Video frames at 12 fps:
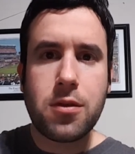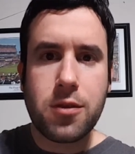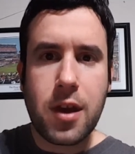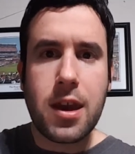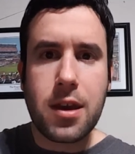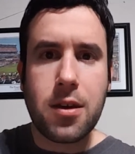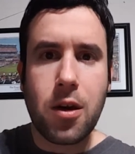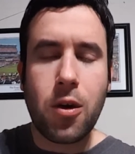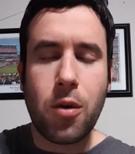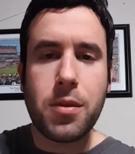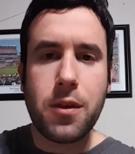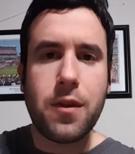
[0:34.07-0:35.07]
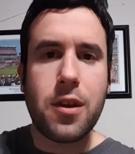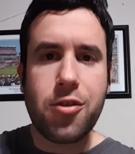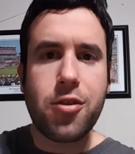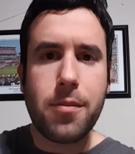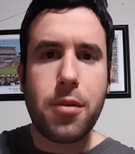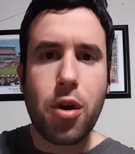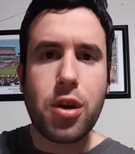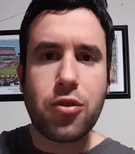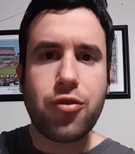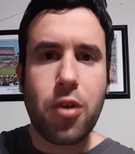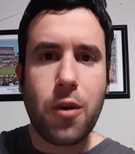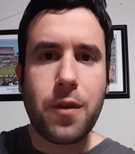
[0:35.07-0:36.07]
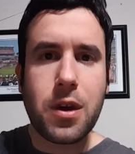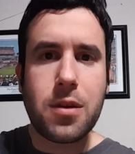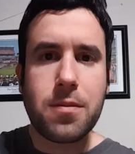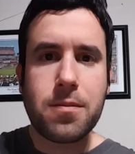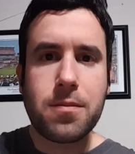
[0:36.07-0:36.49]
take home the Vince Lombardi trophy.